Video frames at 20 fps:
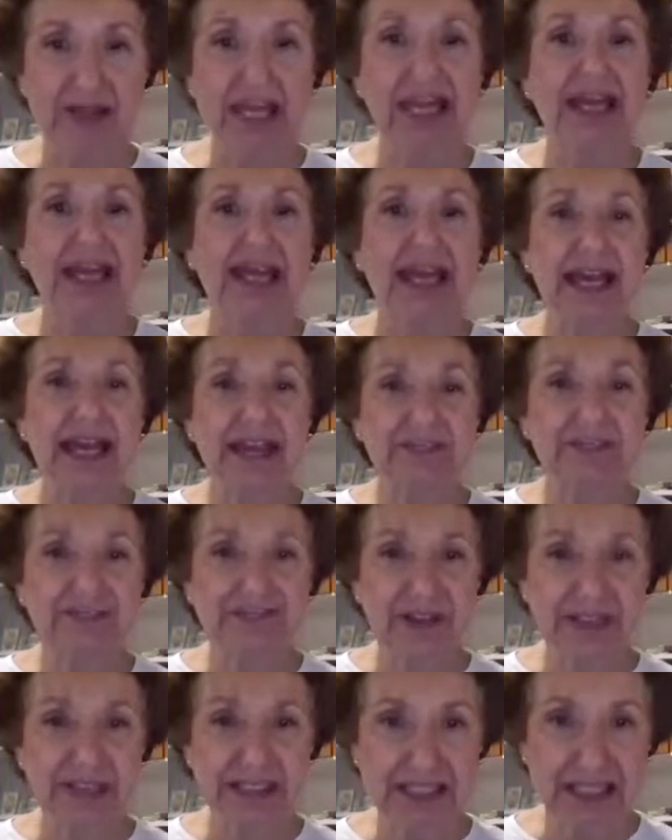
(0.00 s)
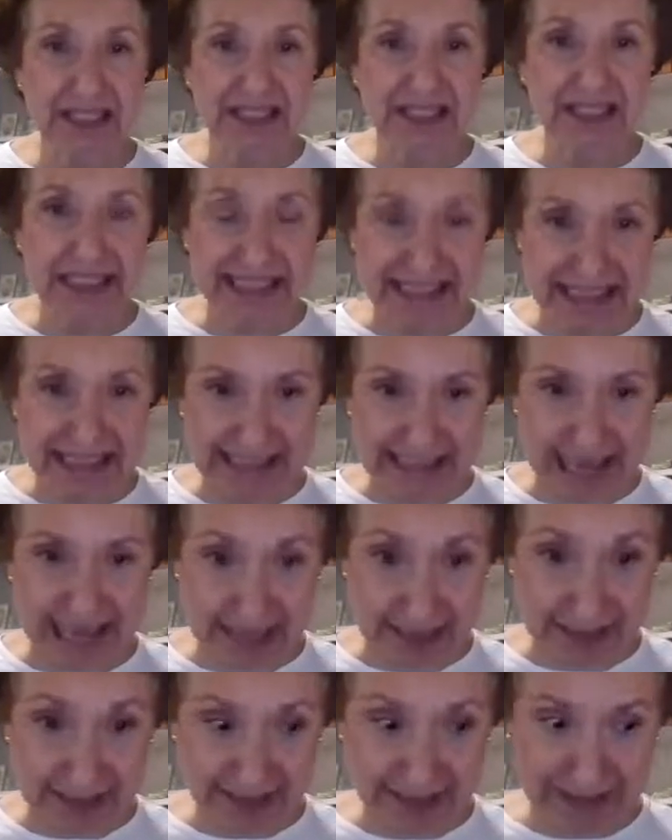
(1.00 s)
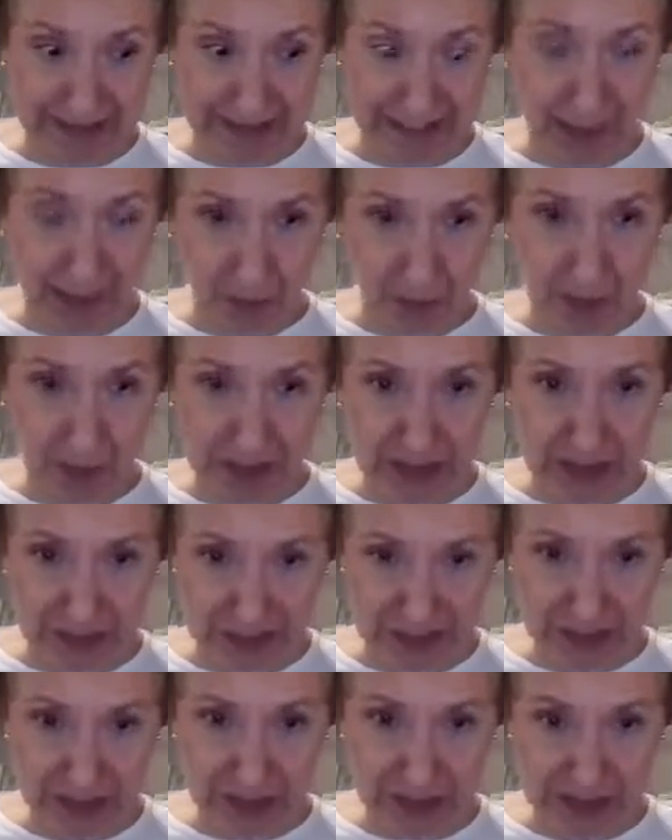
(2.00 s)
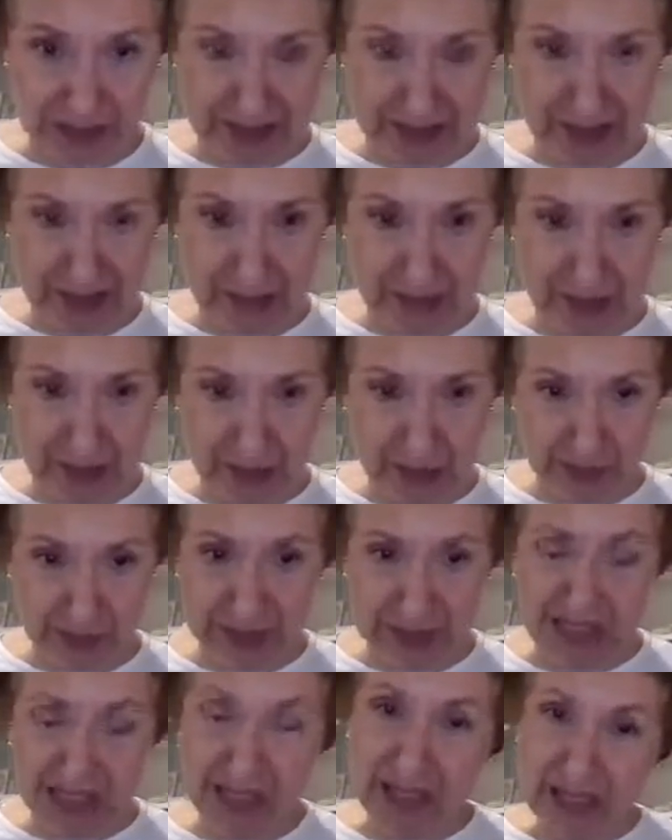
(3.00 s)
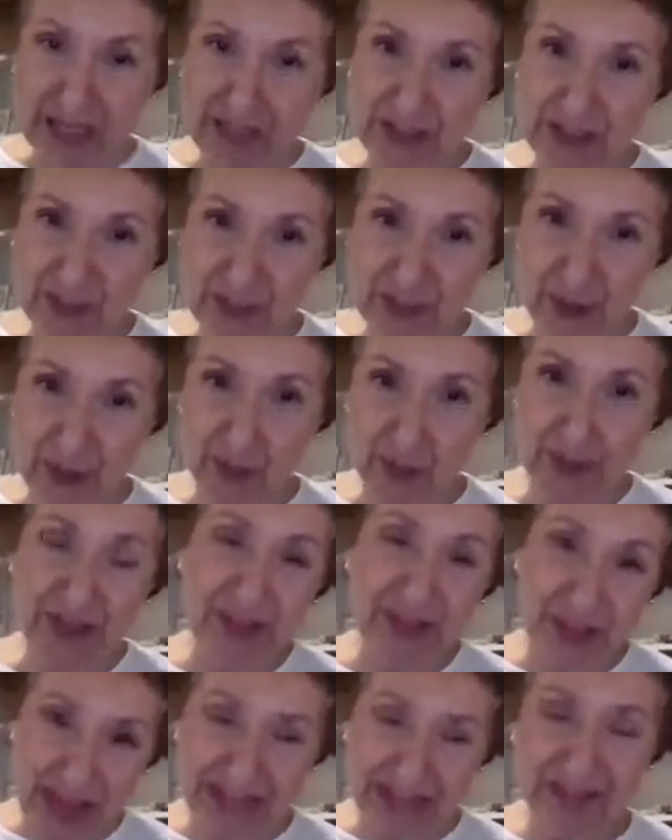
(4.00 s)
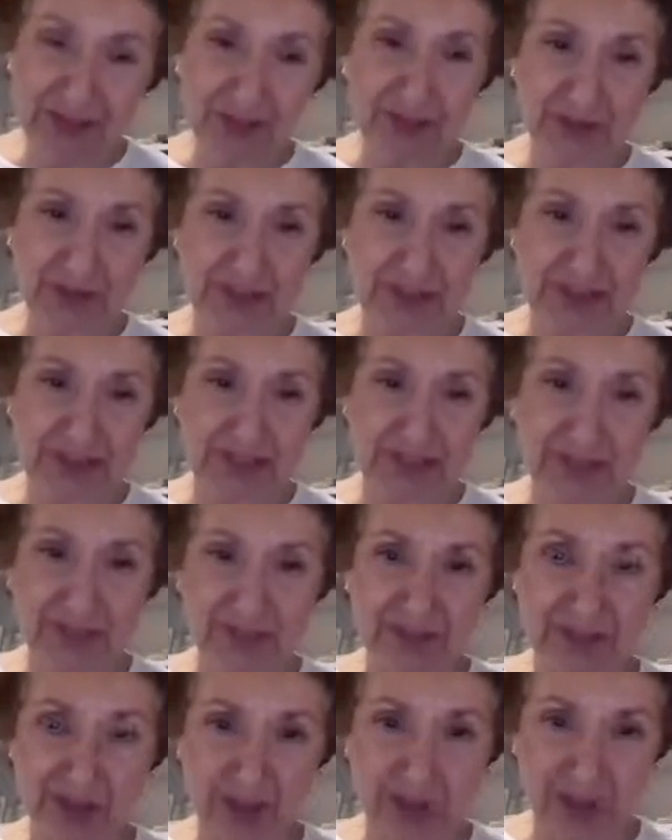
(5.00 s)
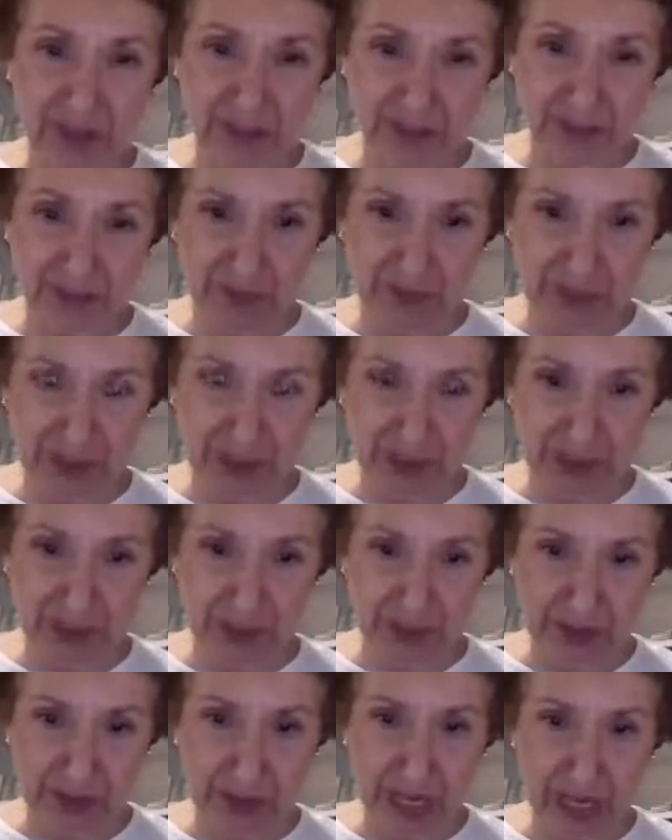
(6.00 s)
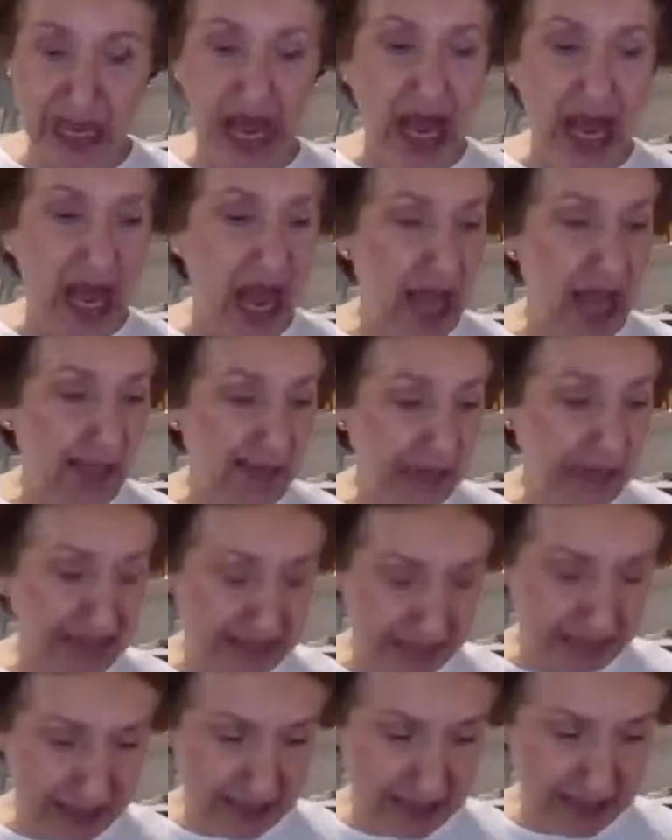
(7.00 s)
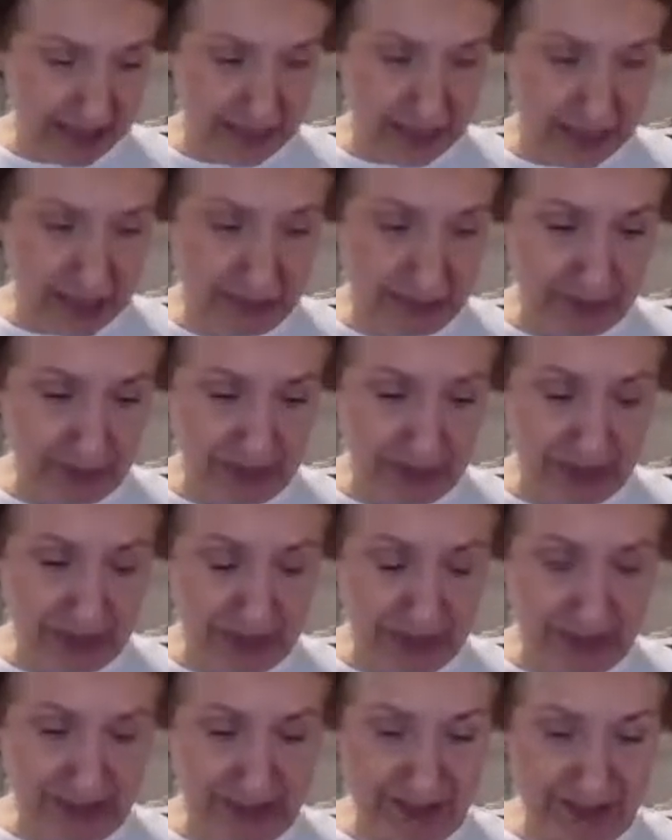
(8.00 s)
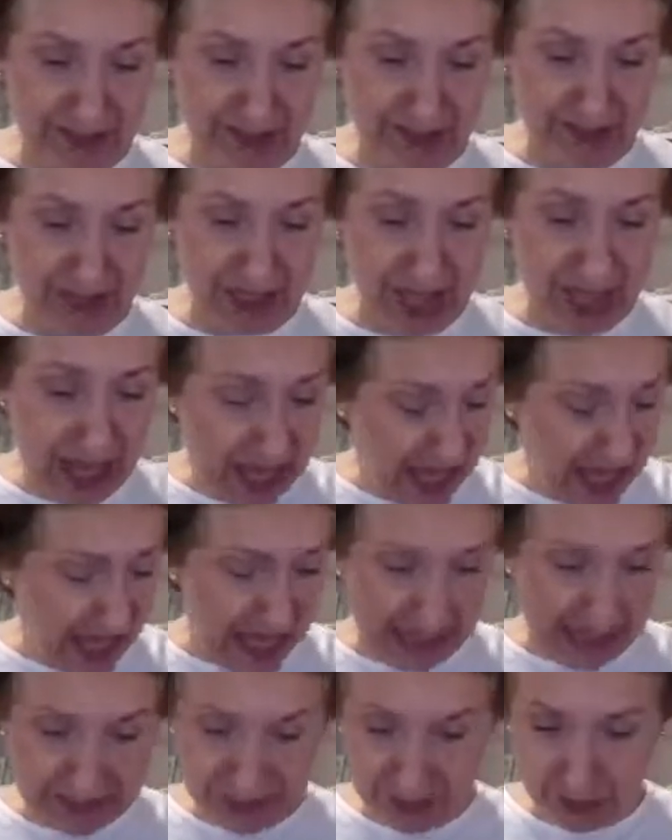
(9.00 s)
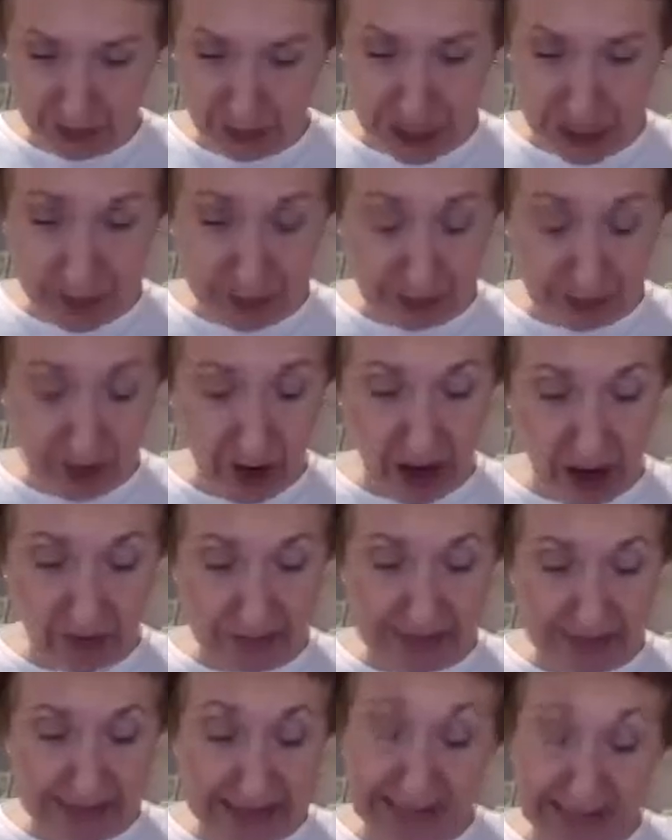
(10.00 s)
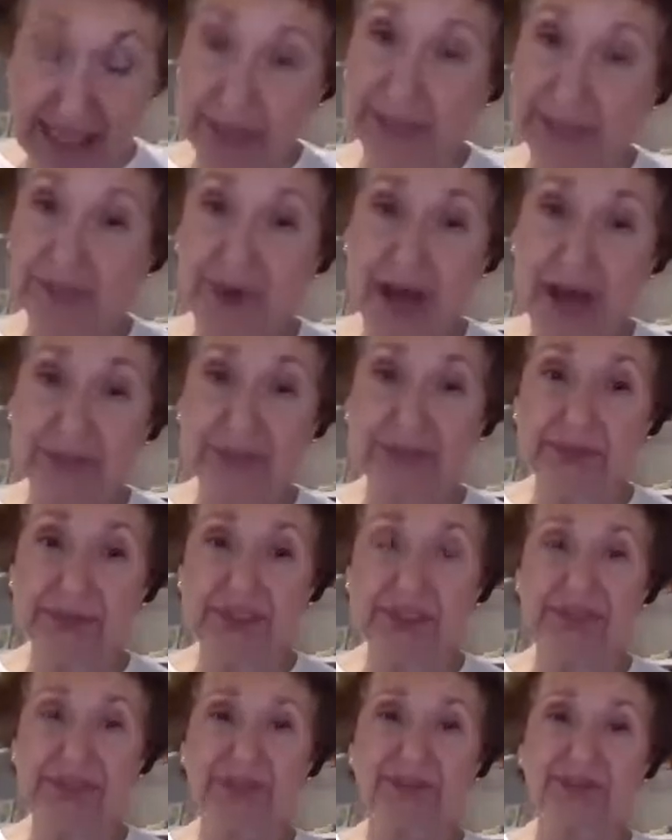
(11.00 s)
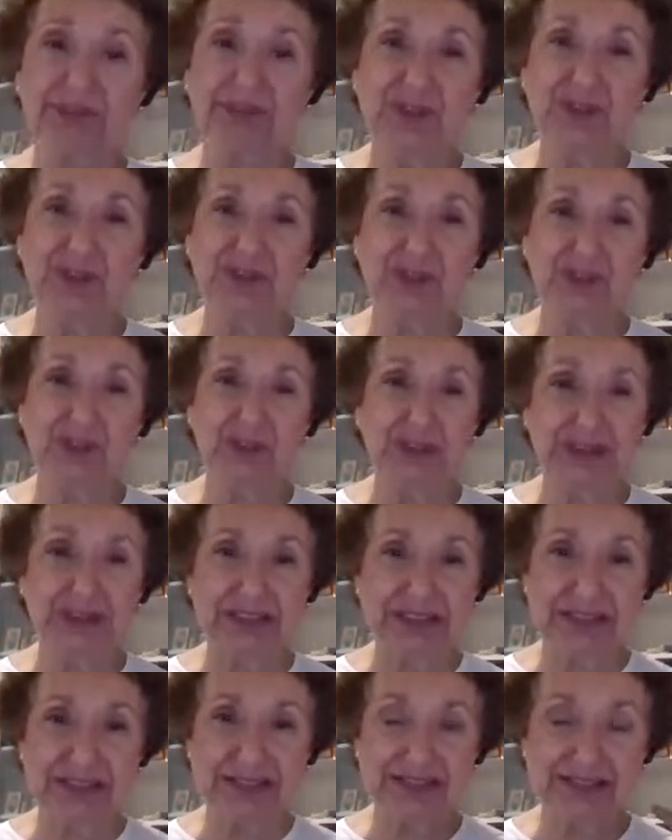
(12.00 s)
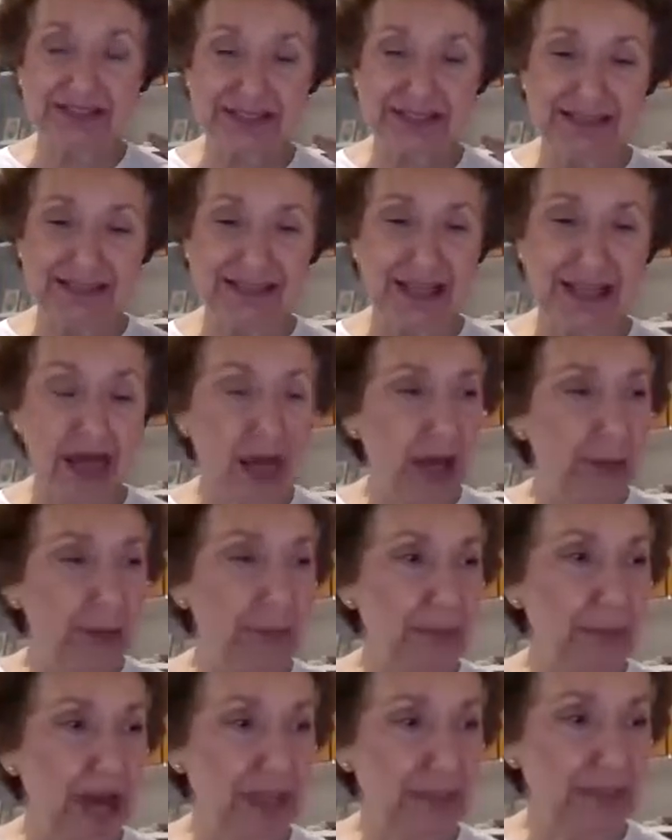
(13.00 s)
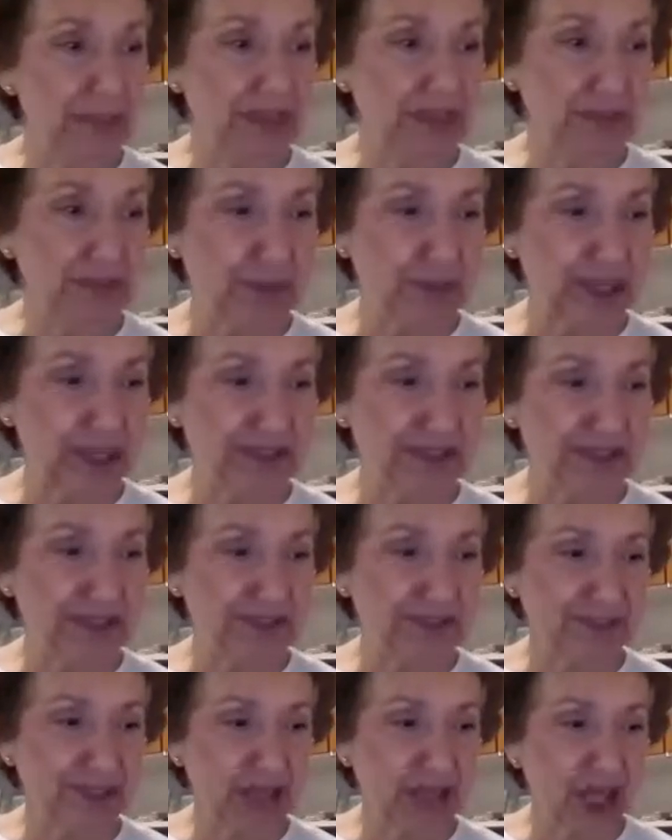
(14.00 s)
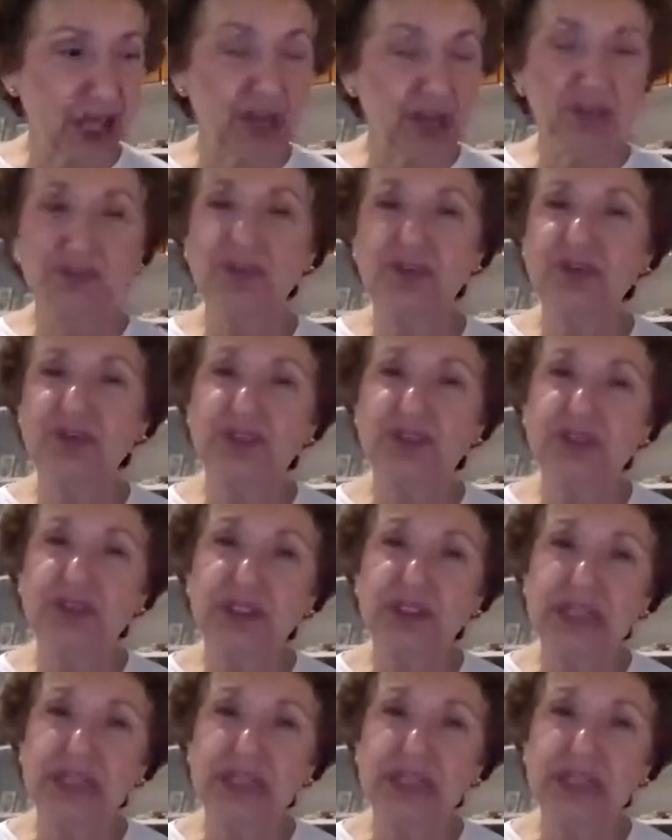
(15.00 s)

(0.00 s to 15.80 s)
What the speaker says: and find out exactly what suits them most. So that's where it's difficult for the reader. I would say the publishing industry has great promise, and probably in the future, at least this is my perspective, virtually